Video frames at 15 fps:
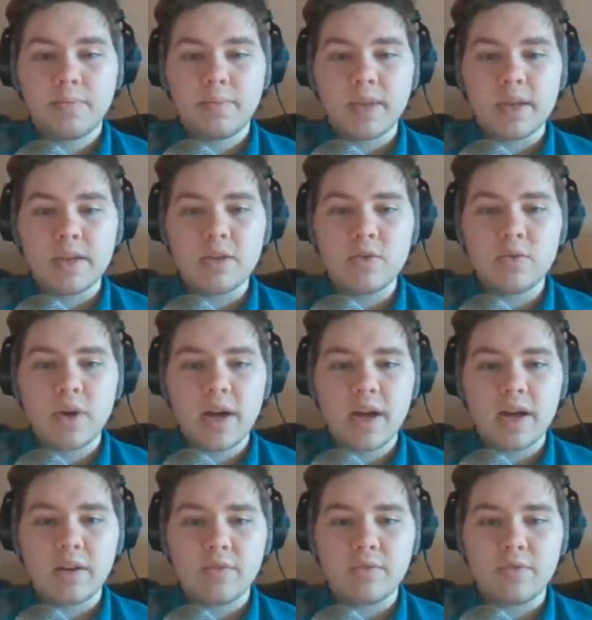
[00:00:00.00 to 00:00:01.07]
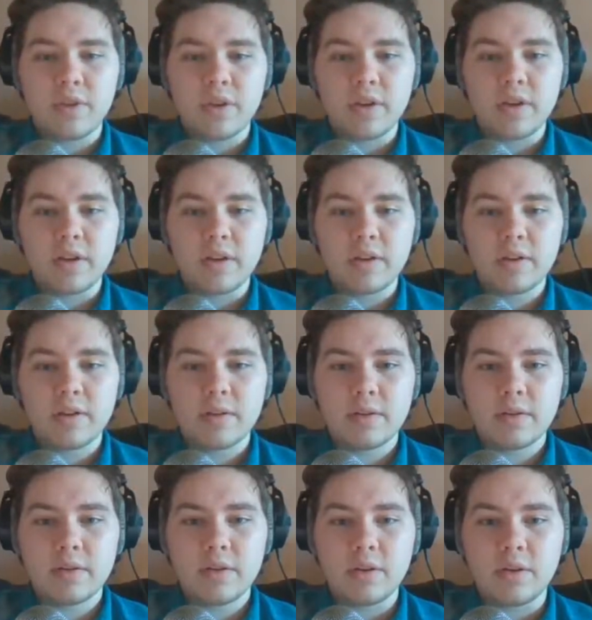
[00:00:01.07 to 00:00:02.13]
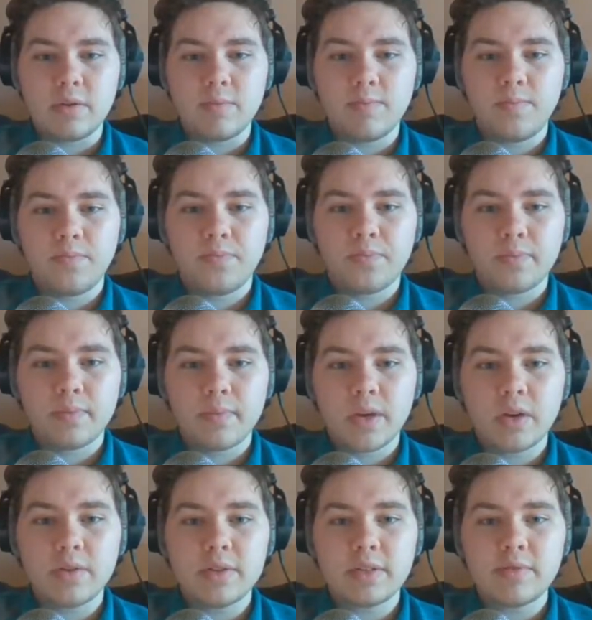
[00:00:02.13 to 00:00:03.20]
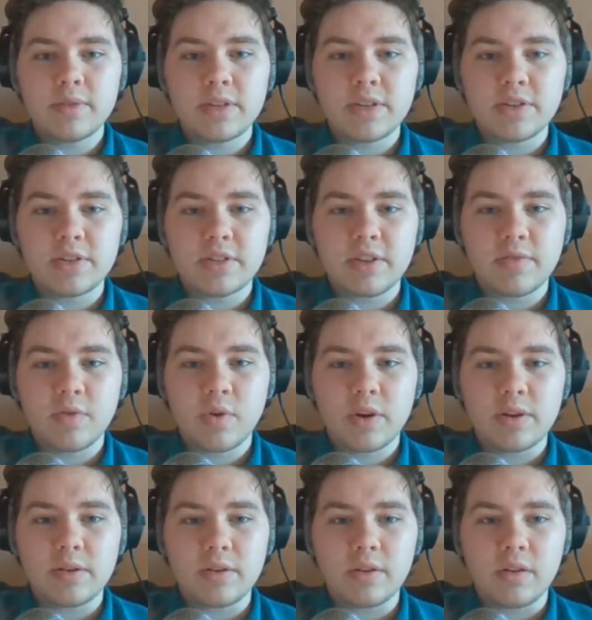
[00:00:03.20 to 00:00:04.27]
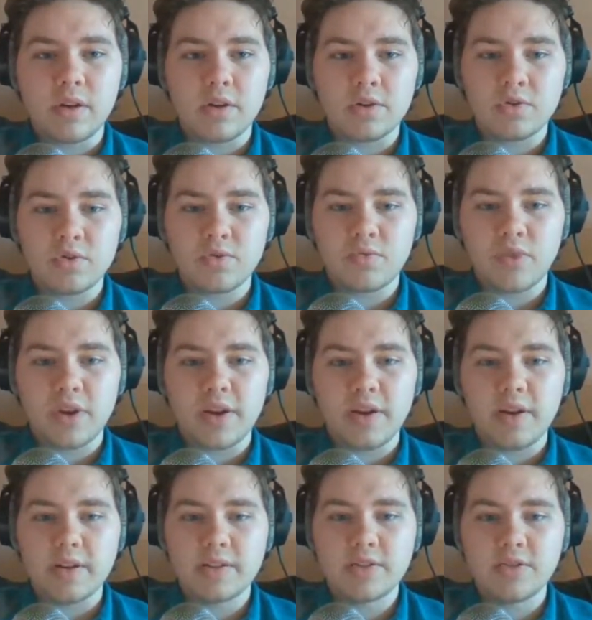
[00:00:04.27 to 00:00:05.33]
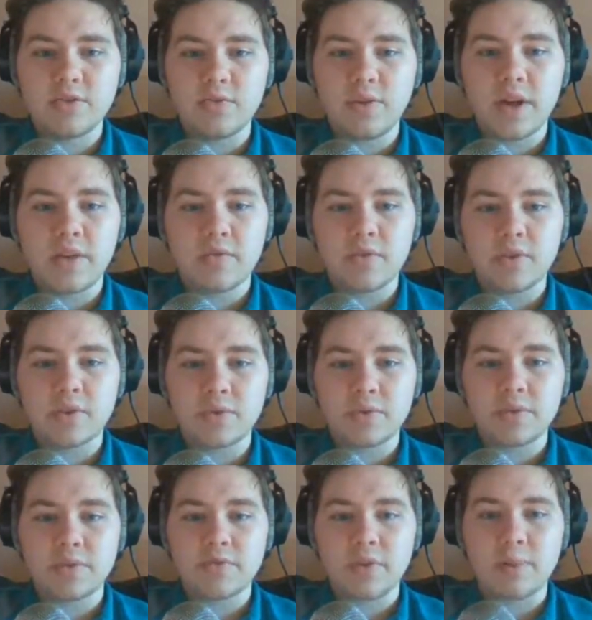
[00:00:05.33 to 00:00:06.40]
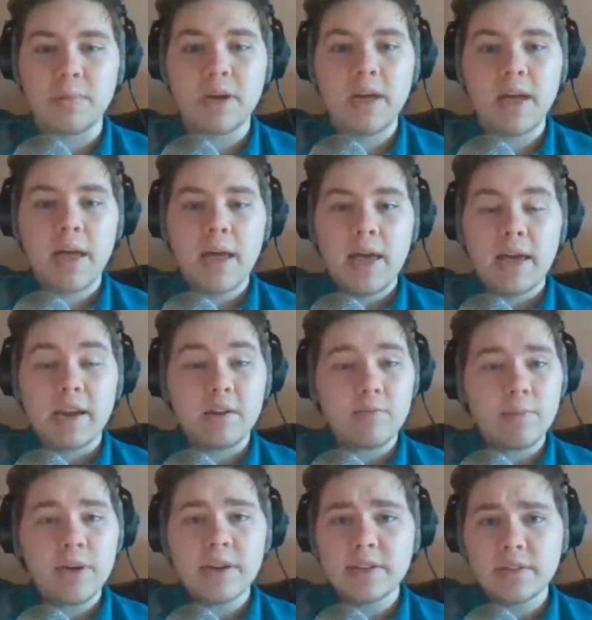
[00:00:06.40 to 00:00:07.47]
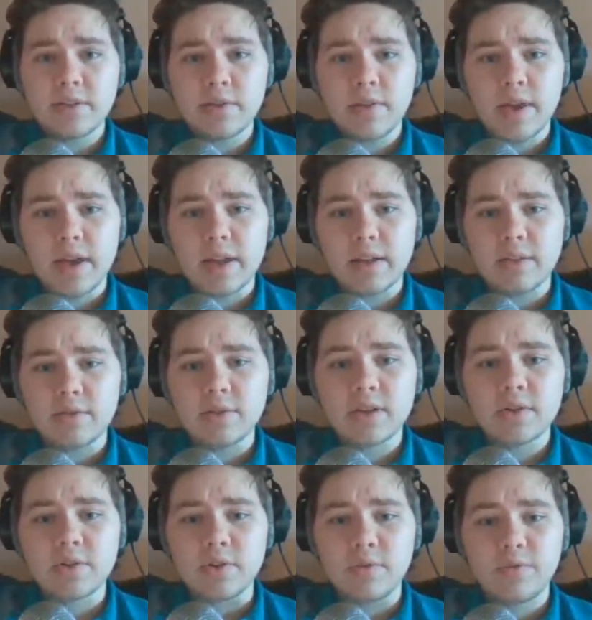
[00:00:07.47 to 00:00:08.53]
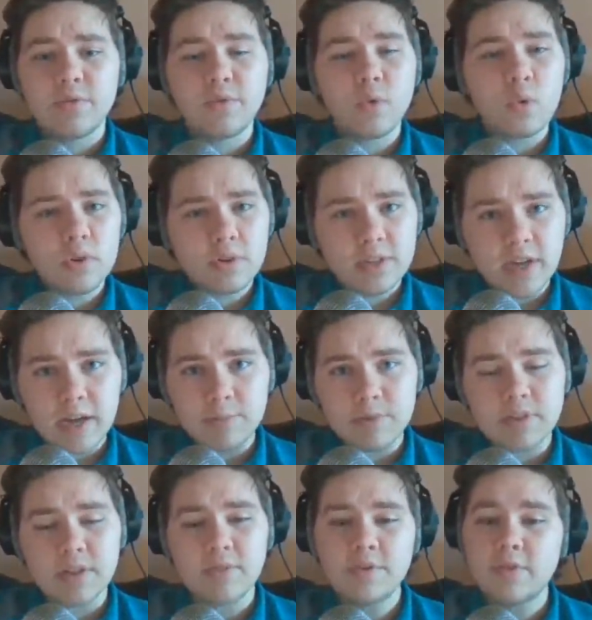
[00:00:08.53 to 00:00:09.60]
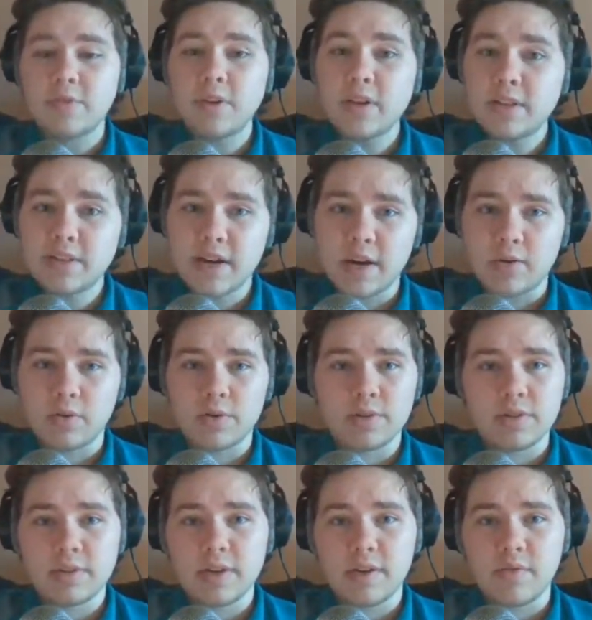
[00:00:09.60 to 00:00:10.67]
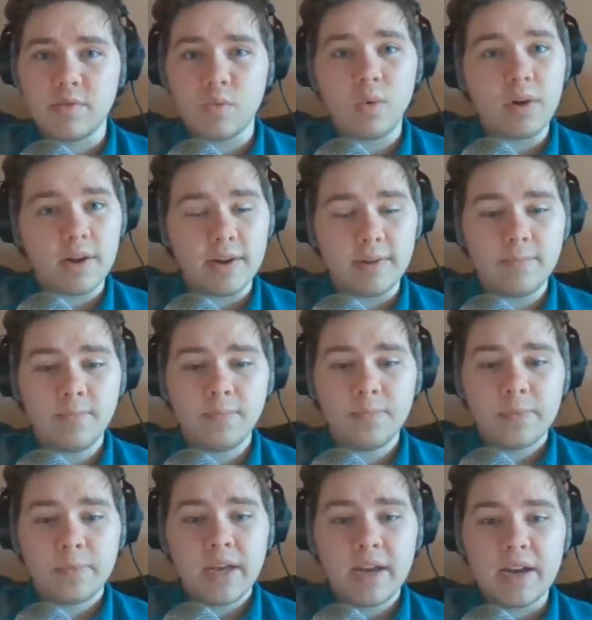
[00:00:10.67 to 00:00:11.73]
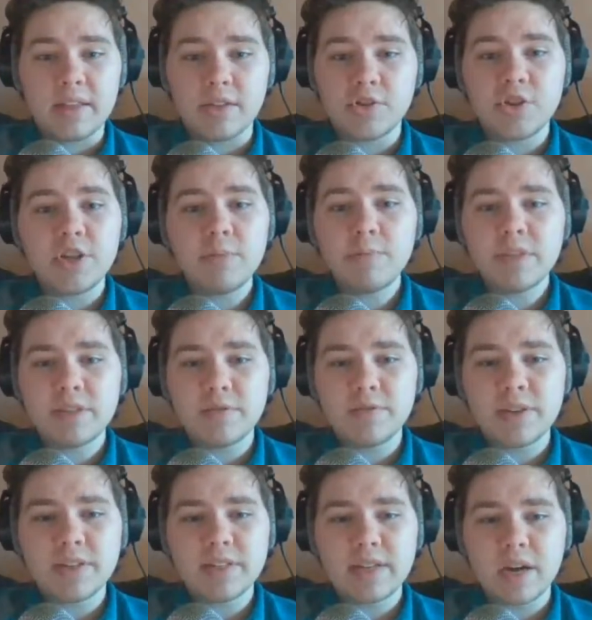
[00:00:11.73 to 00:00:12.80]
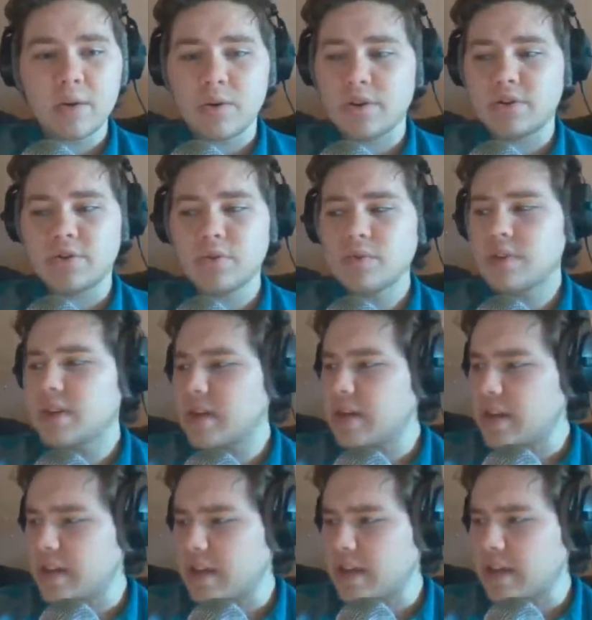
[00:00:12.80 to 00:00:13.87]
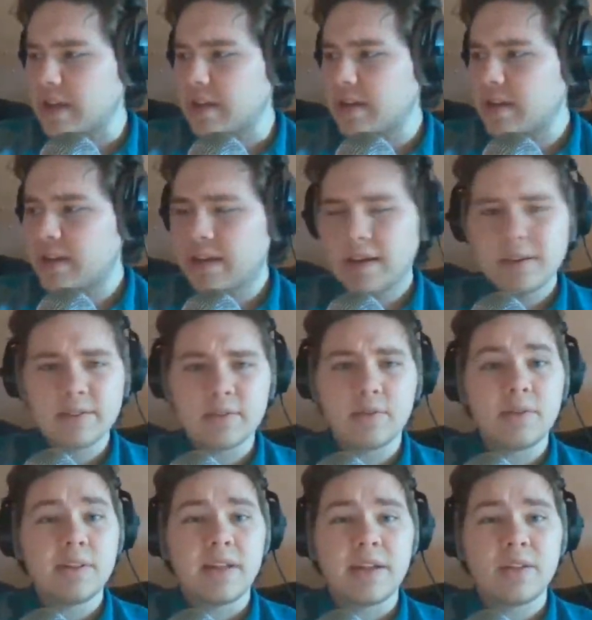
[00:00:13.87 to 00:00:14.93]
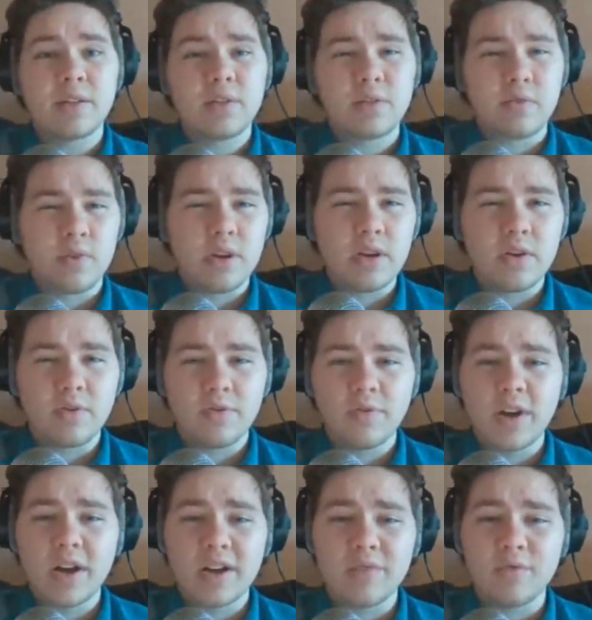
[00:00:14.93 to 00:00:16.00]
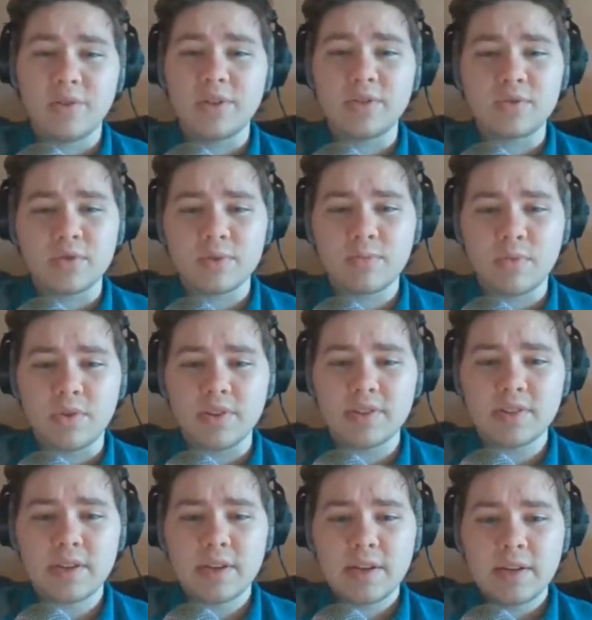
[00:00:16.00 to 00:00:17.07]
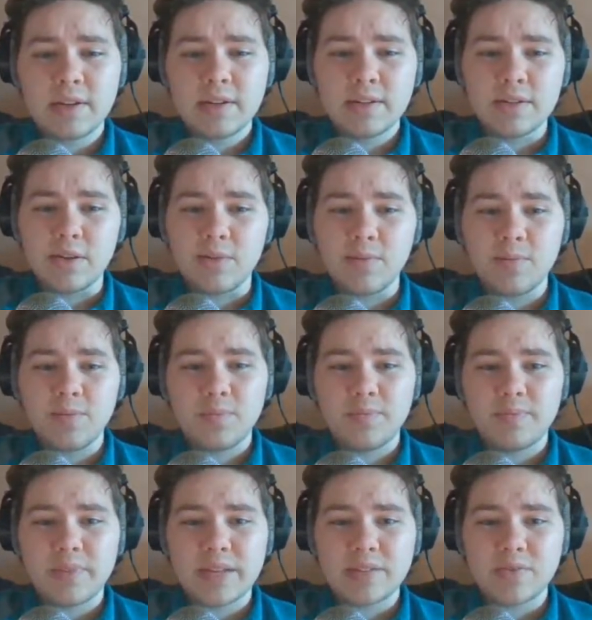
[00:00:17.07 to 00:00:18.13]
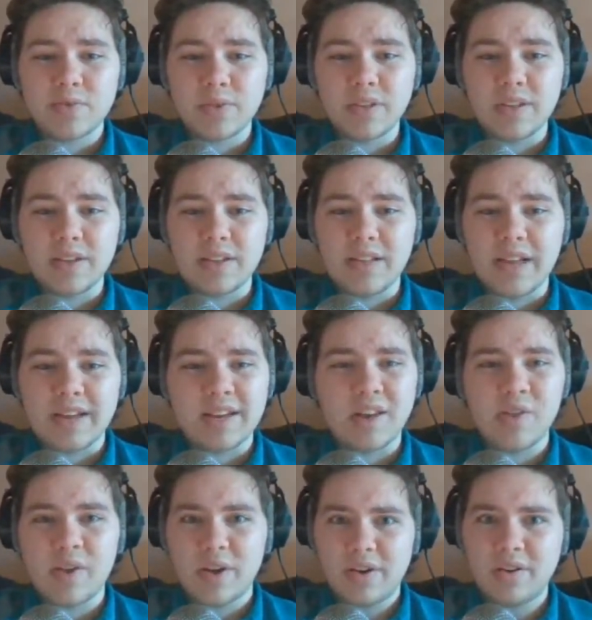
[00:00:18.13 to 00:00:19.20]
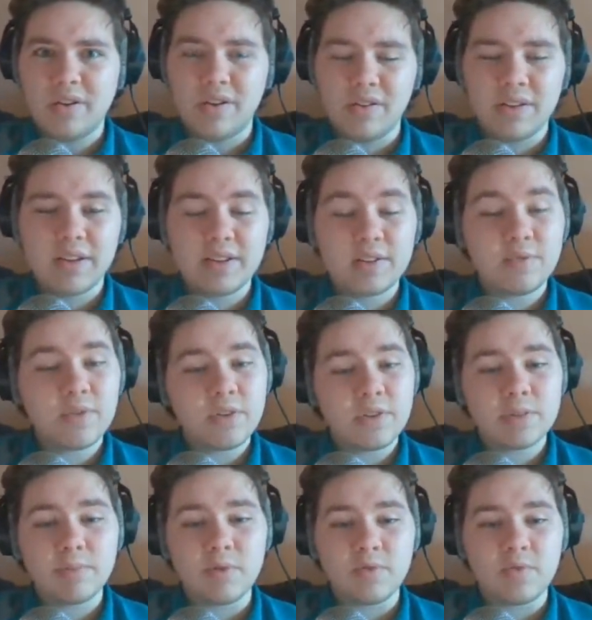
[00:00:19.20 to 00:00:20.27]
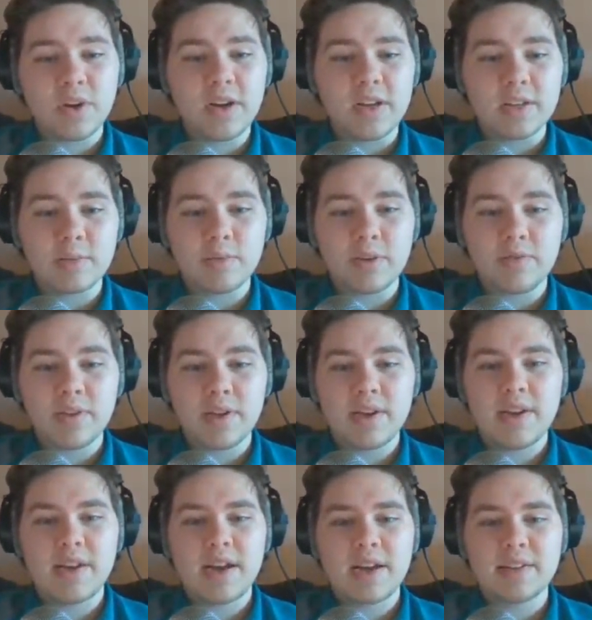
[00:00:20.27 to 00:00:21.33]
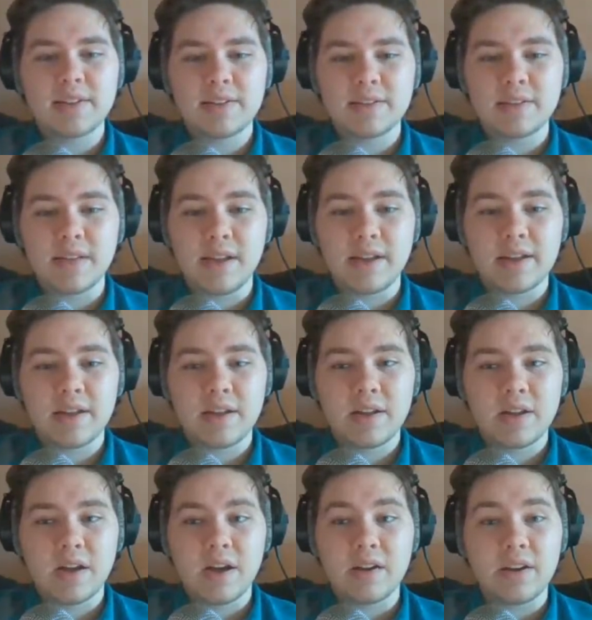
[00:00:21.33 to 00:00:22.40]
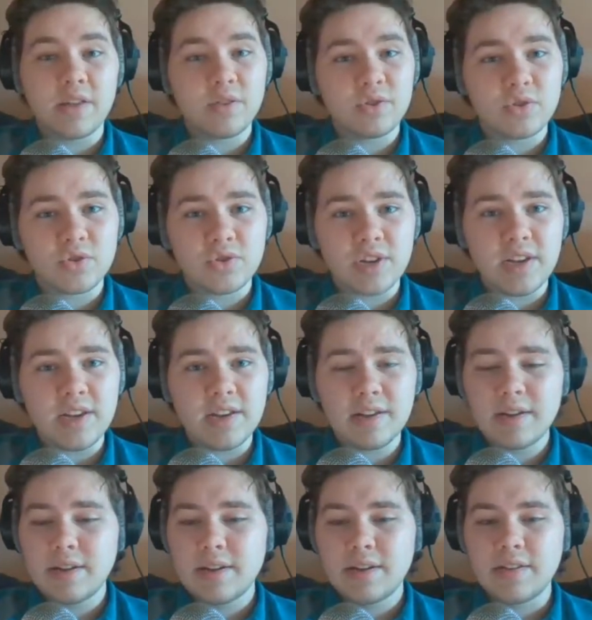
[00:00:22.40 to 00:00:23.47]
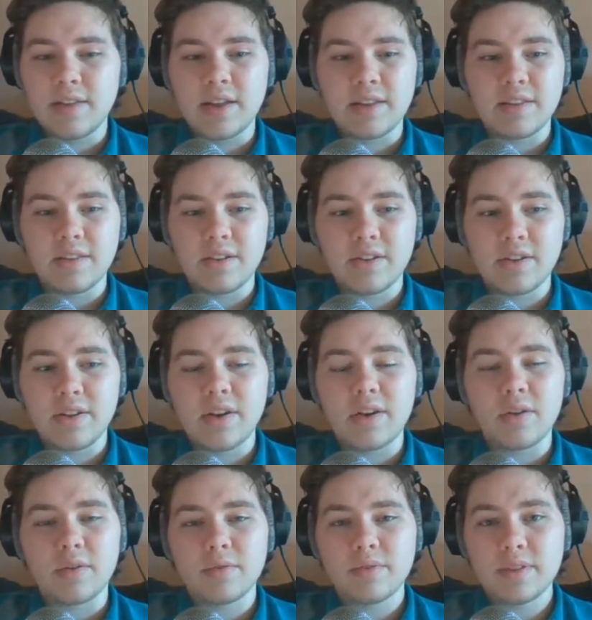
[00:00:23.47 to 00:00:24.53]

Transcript: They do have, you know, all the civilizations have quite a large radius to gather resources from, and I've made it so that there's actually 4 types of defense towers instead of 1, and the cheapest defense tower is only like 3 or 5 resource points, so that's really like nothing at all. It is a very small radius, but if they need access to like another tree, then there you go.